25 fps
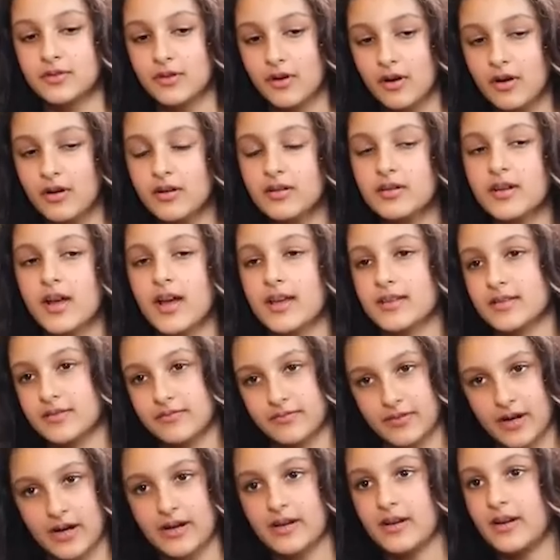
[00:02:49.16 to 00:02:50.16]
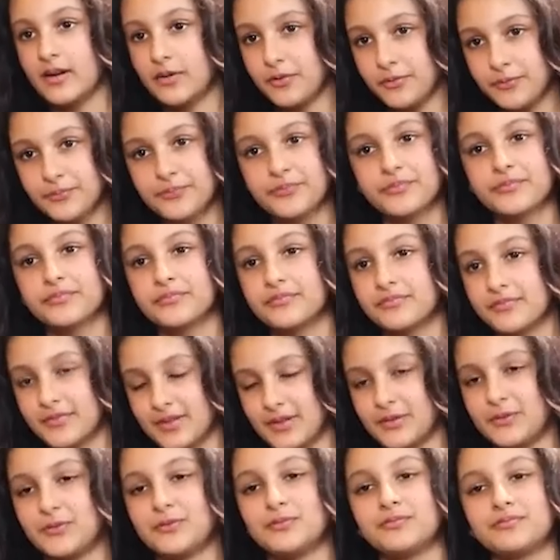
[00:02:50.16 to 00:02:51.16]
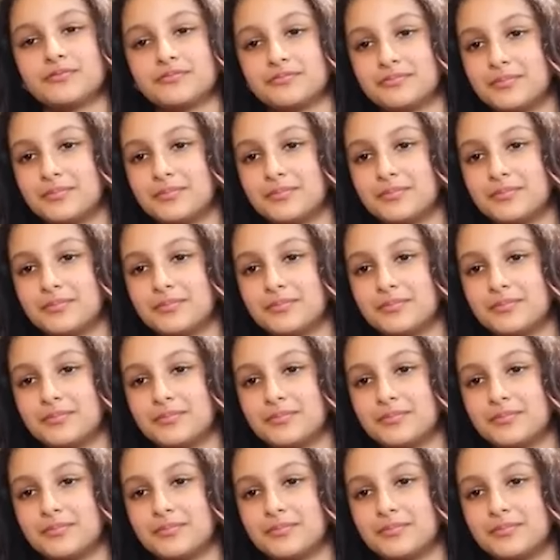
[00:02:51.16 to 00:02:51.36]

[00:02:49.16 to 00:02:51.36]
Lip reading: Not as of right now, no.